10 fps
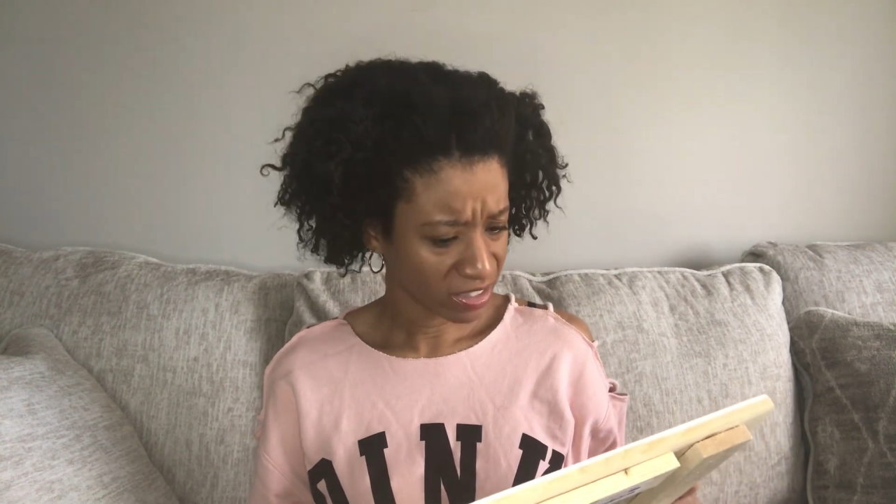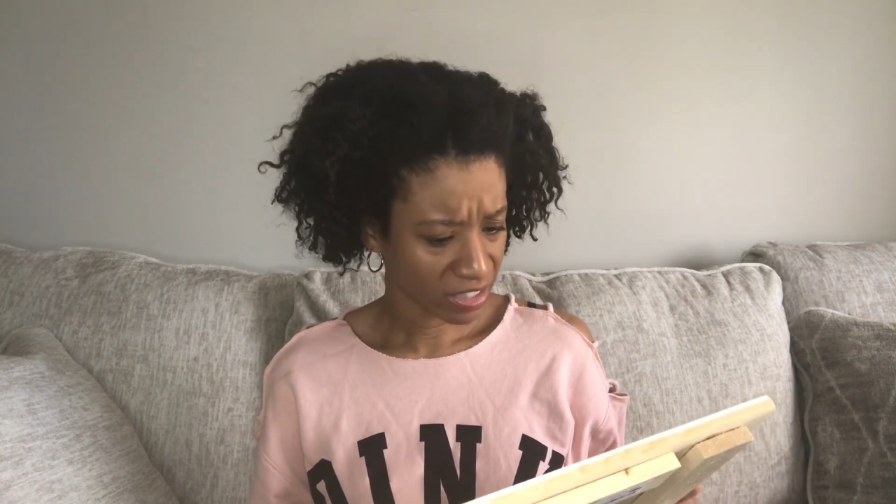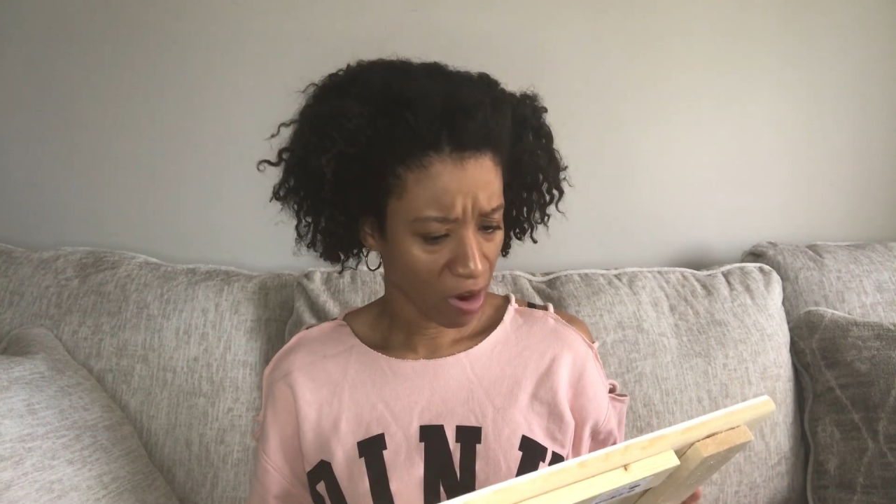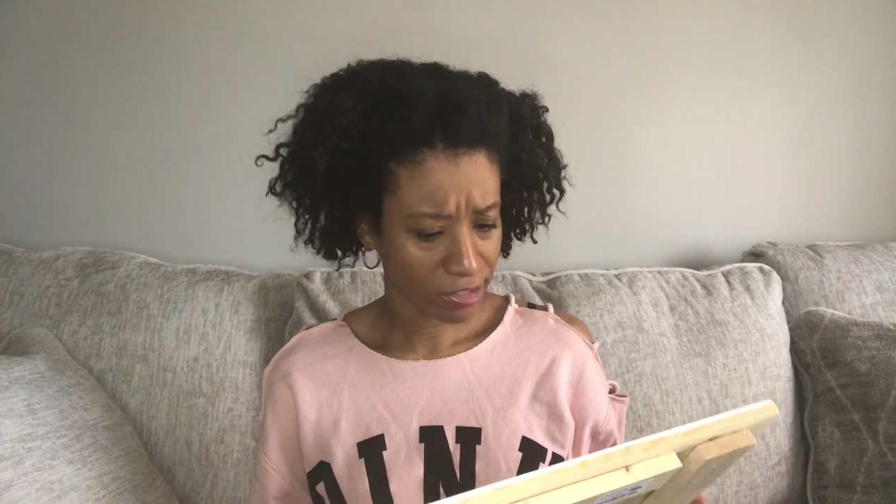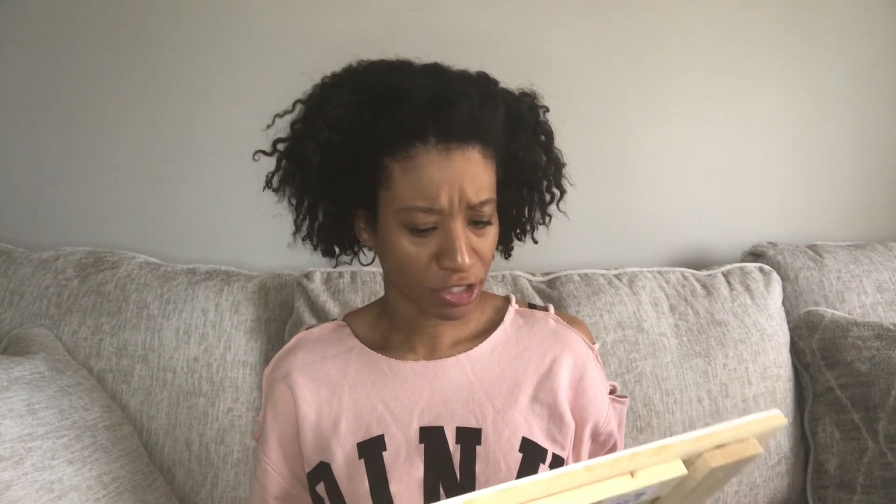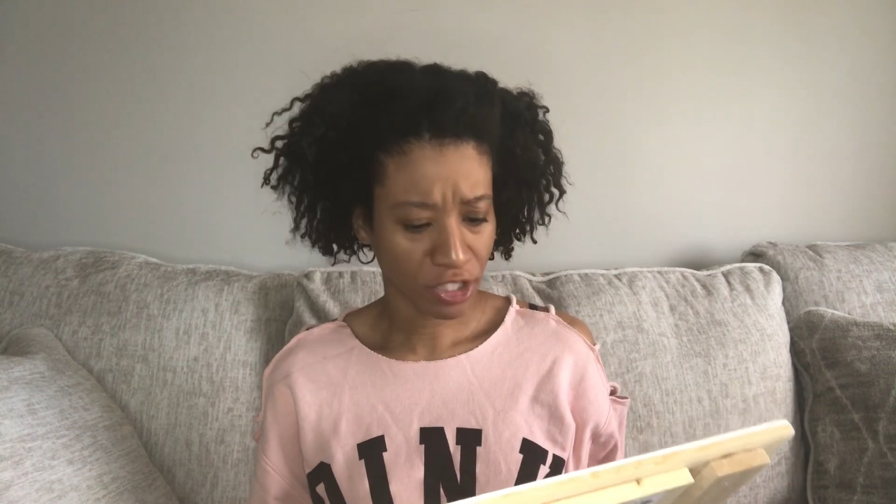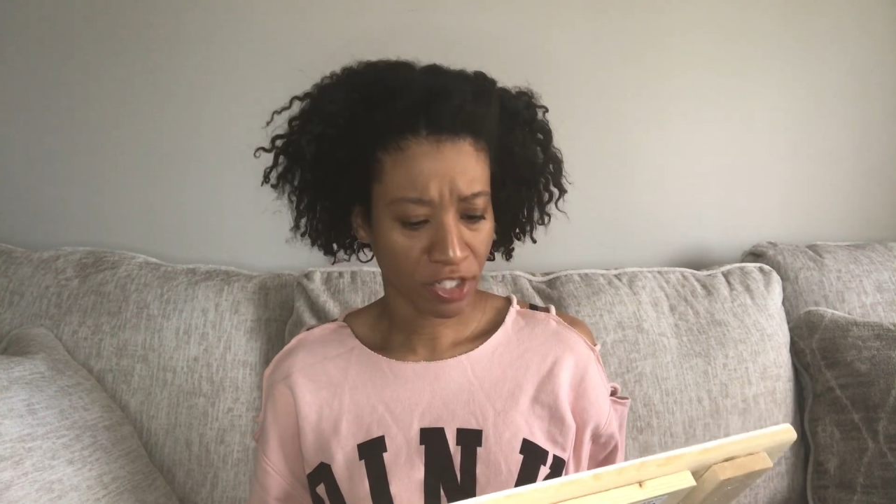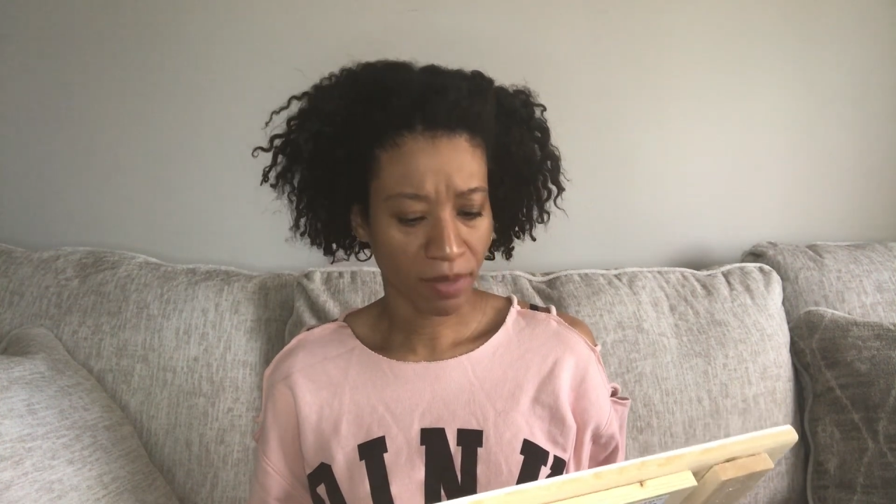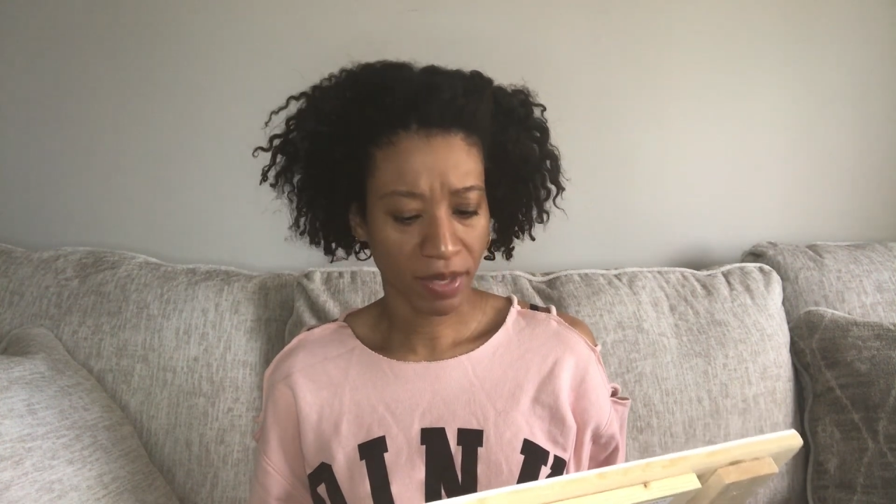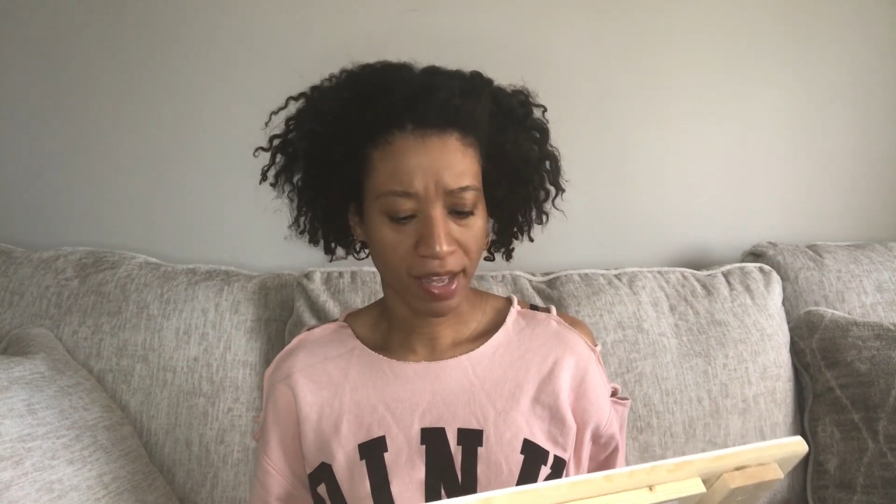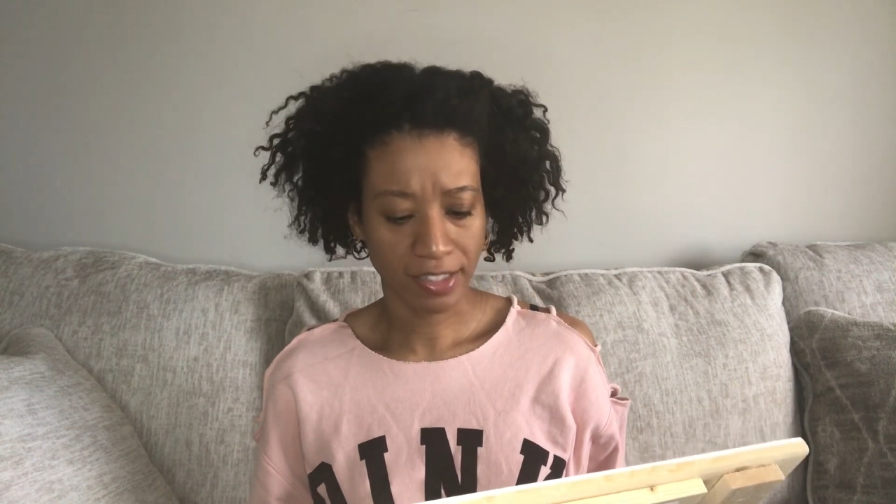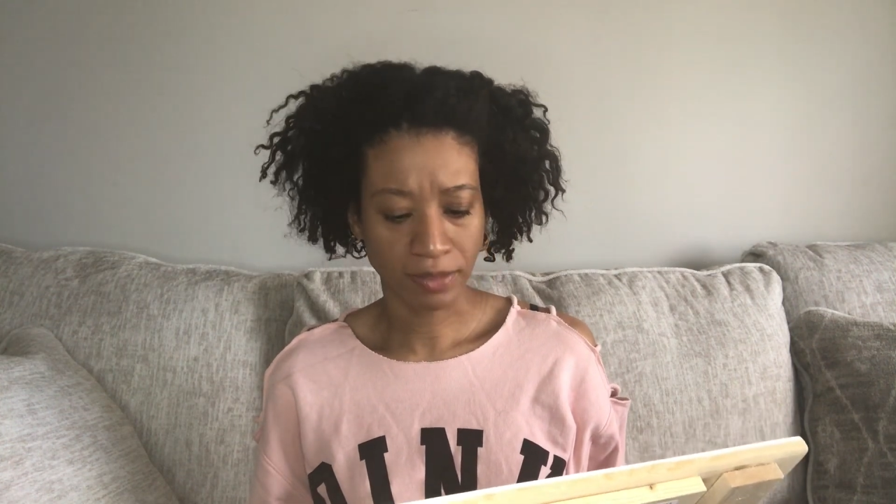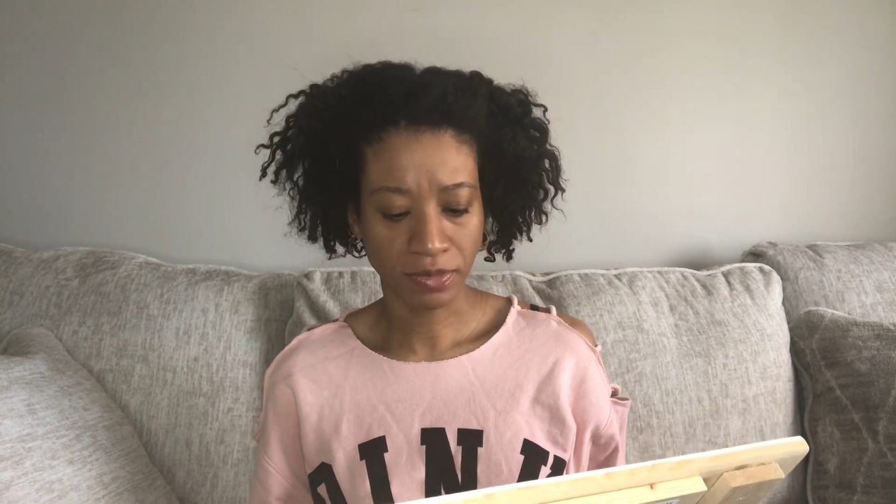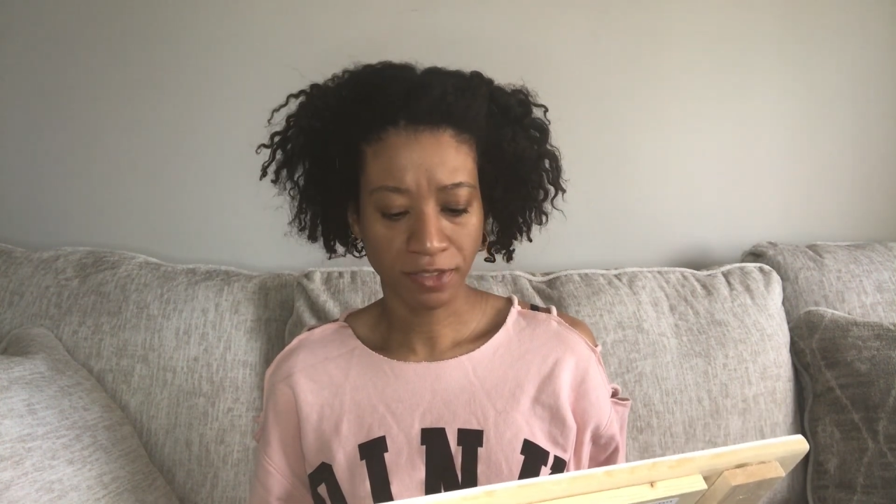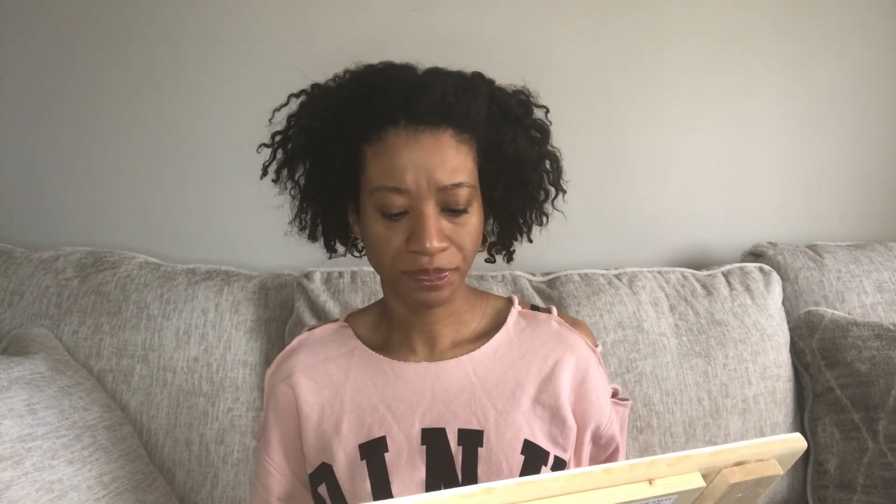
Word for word: our journey becomes